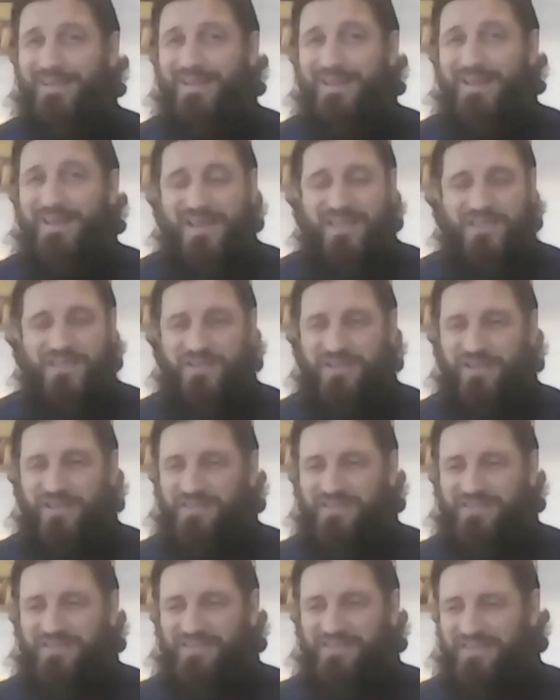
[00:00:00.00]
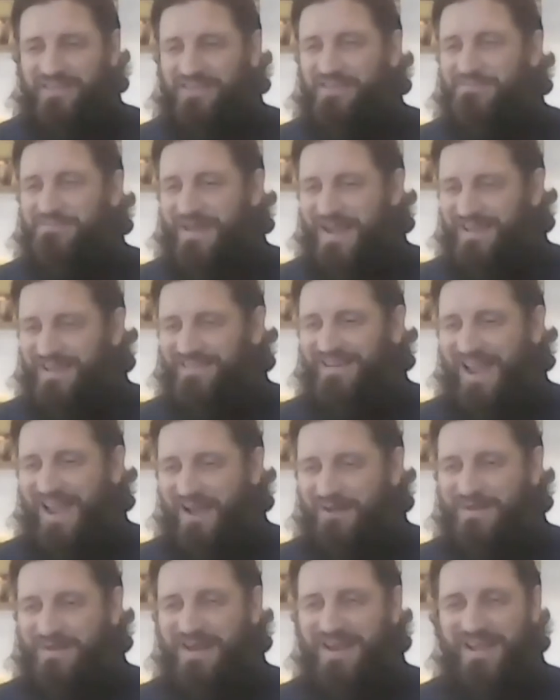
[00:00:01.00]
Yeah. You could. It's amazing
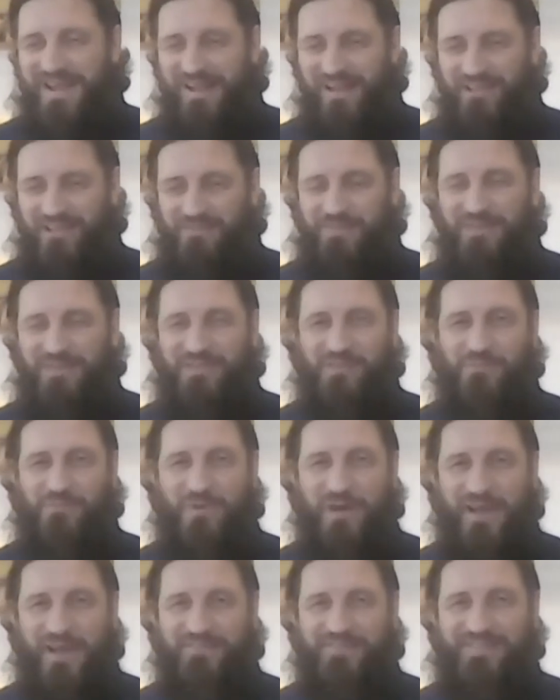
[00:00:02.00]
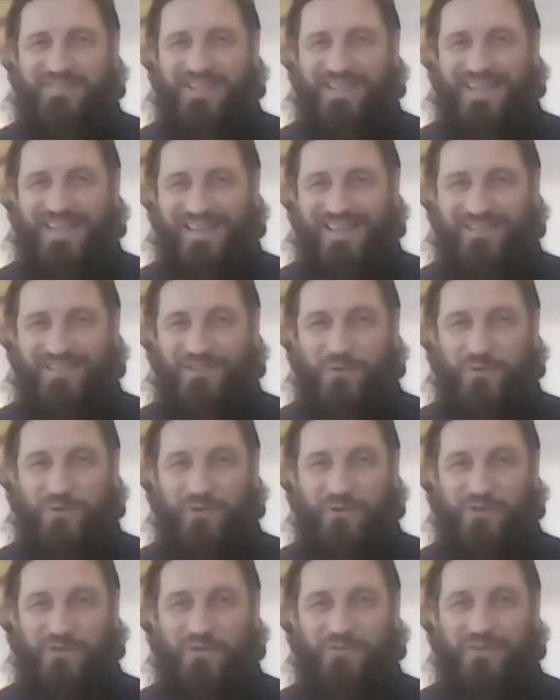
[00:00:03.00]
how many husbands and wives delay the
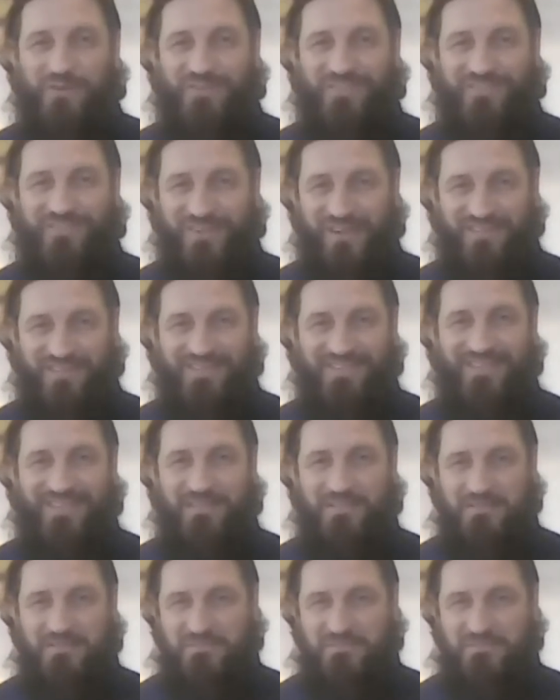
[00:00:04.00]
orders over just